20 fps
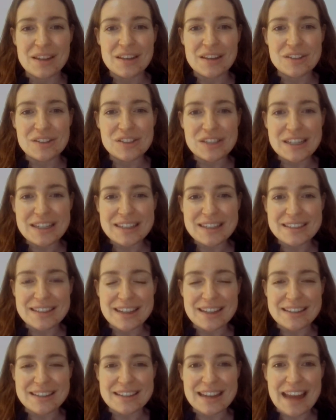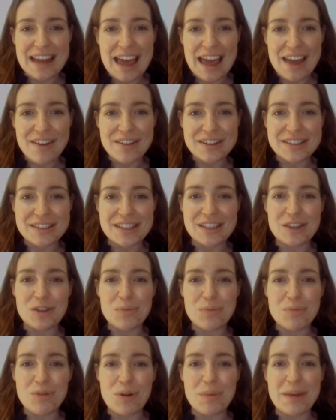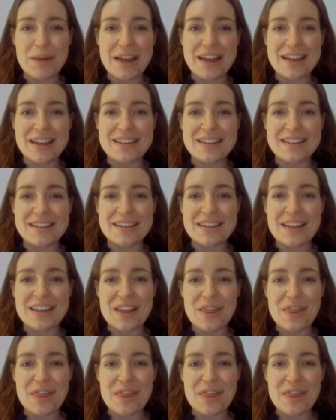Jesus inherited the promise